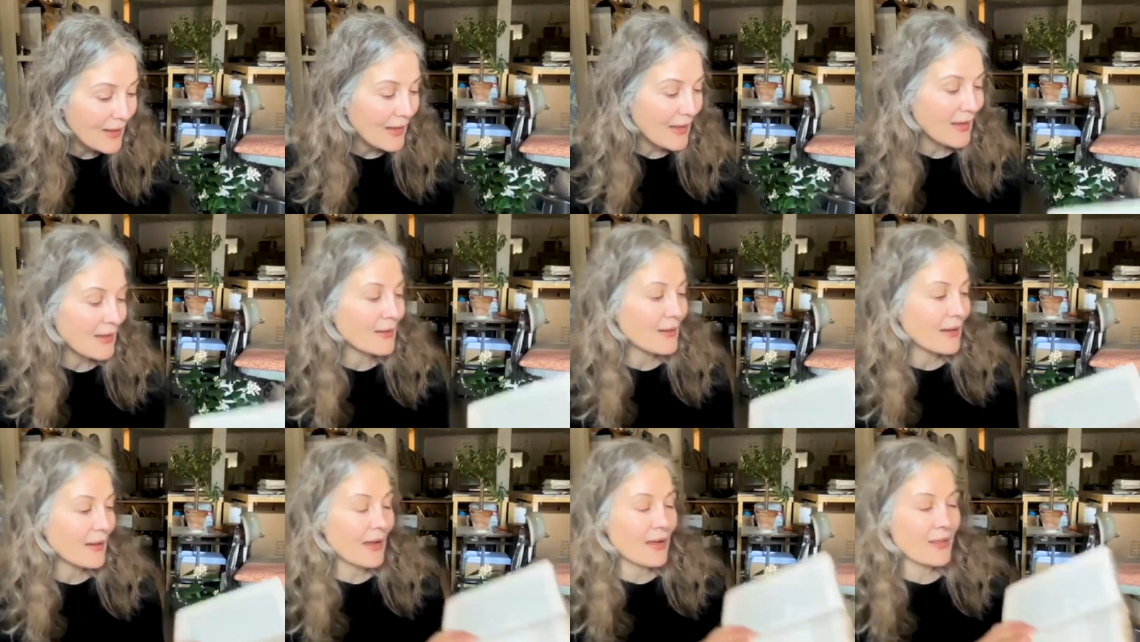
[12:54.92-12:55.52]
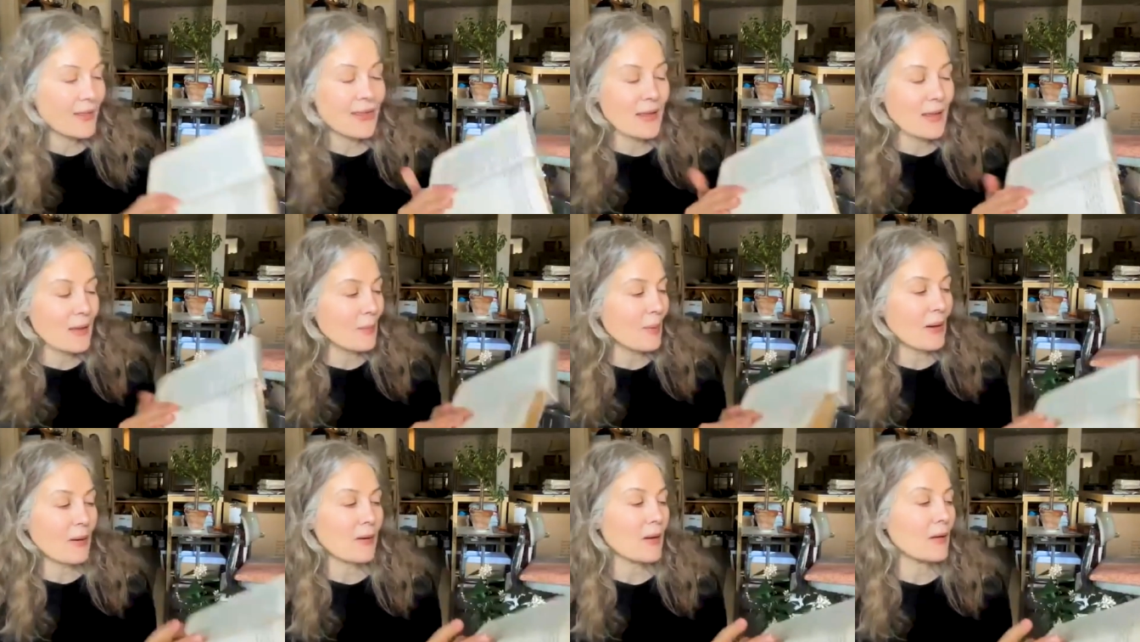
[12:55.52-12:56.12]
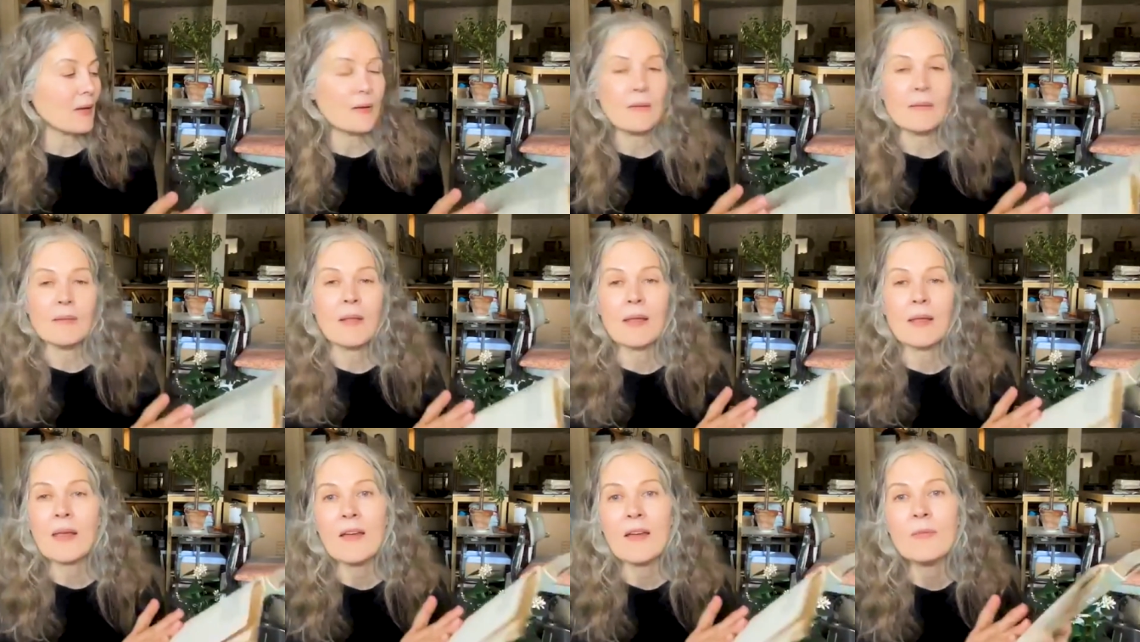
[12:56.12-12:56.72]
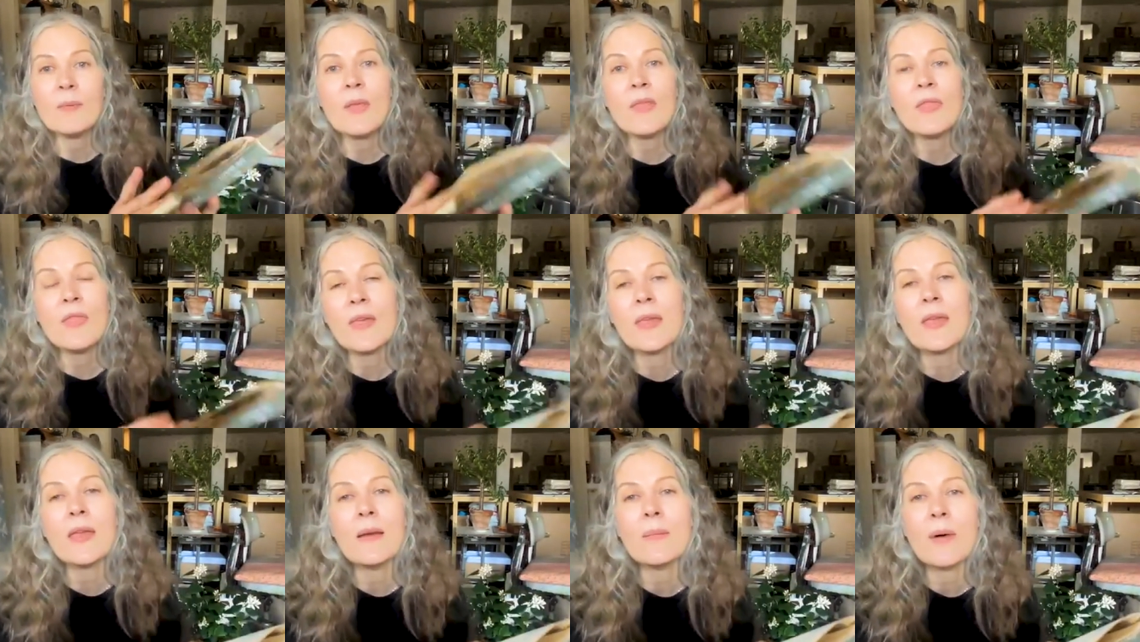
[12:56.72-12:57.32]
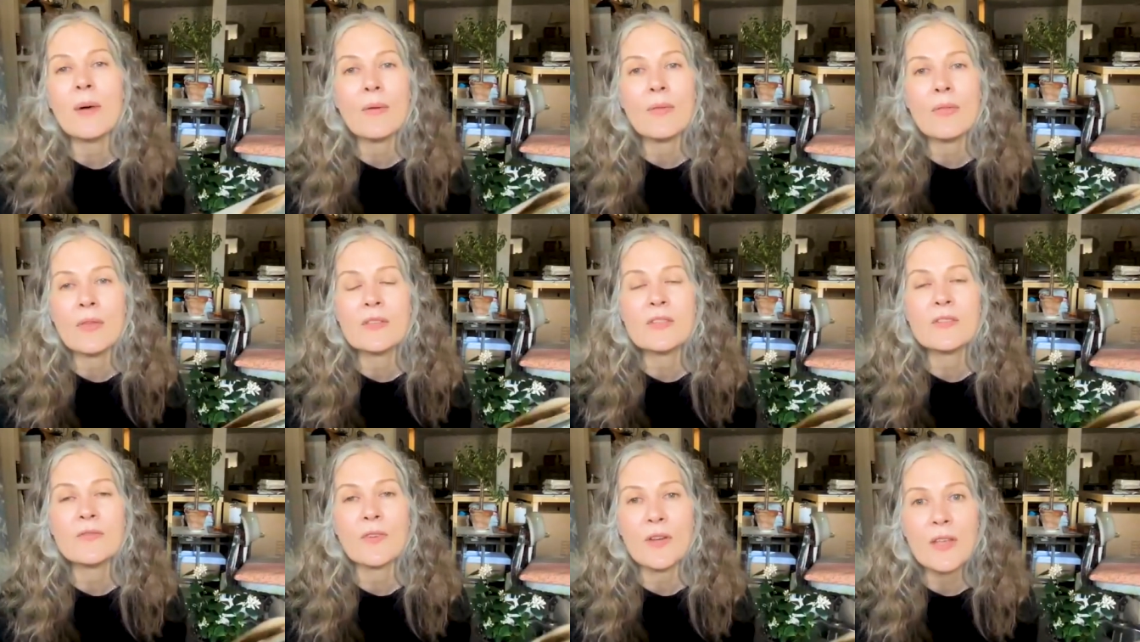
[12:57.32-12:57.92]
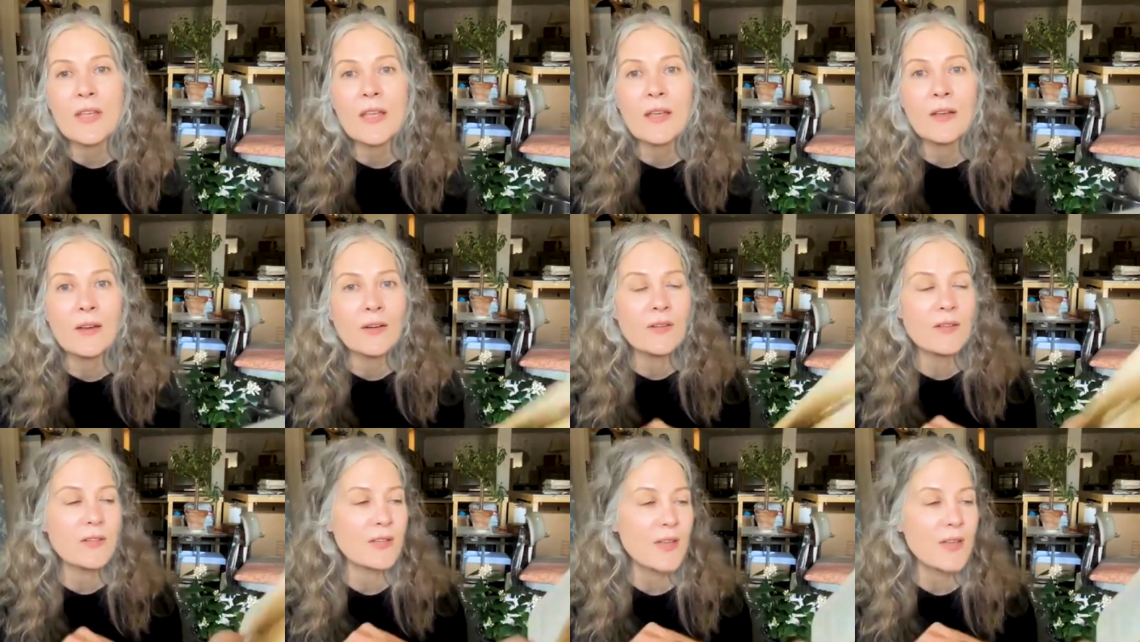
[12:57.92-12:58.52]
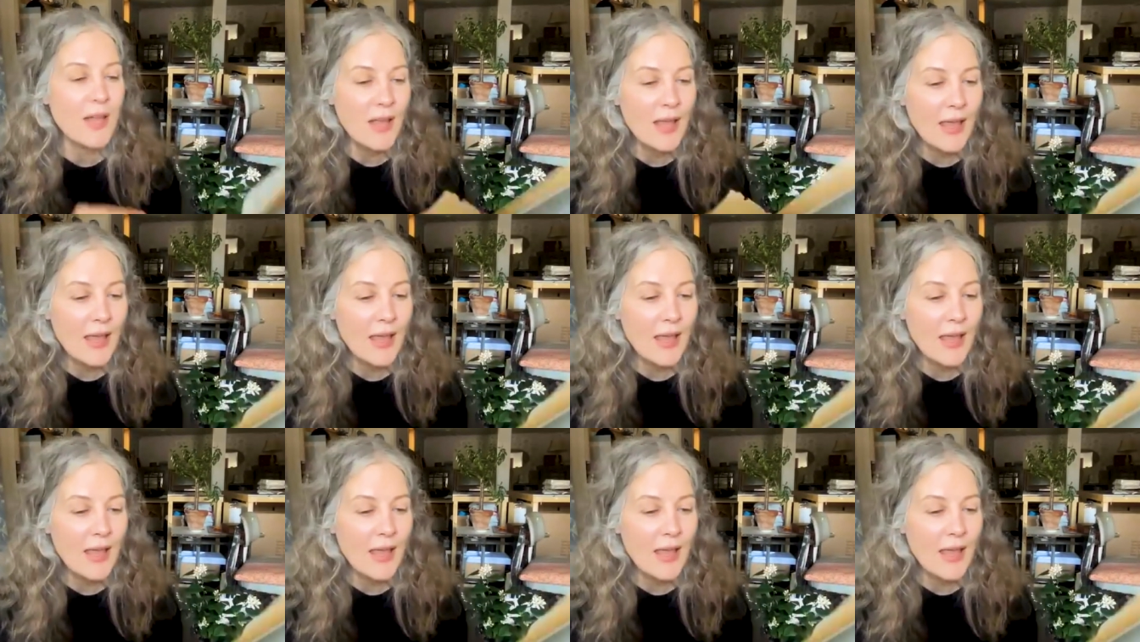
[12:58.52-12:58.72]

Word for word: And I think about it like I've been thinking about this for years,